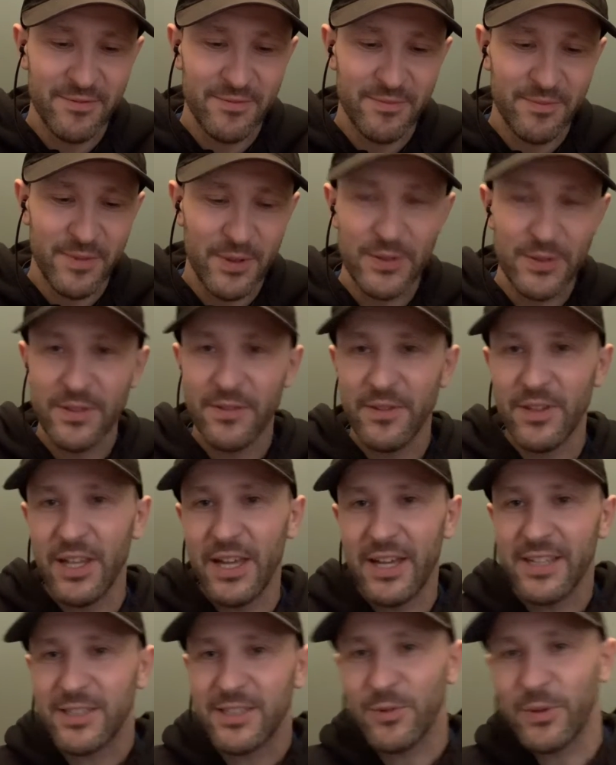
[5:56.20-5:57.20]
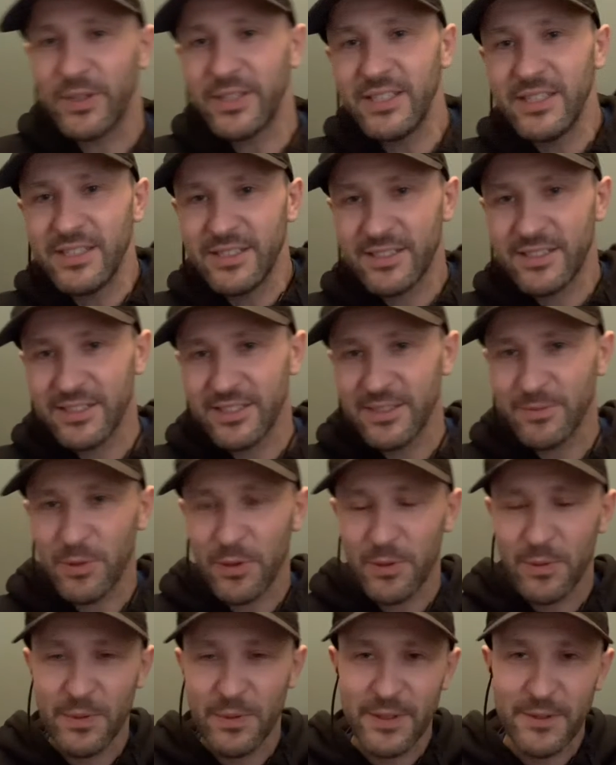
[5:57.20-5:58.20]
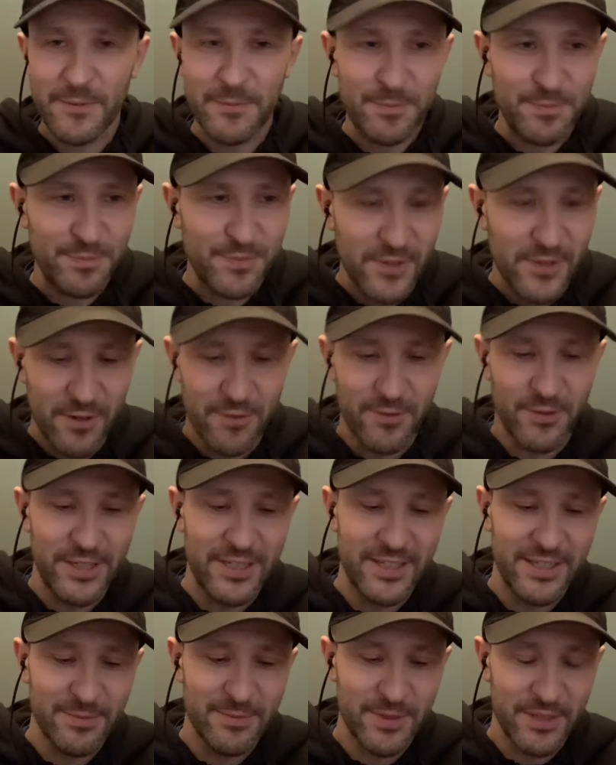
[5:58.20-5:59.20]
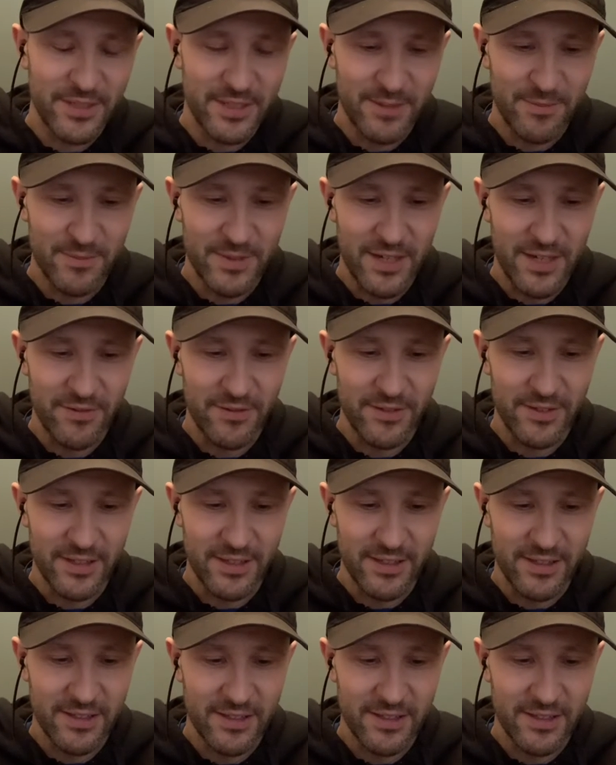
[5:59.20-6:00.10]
most of the last 20 years probably of reading, but I'm definitely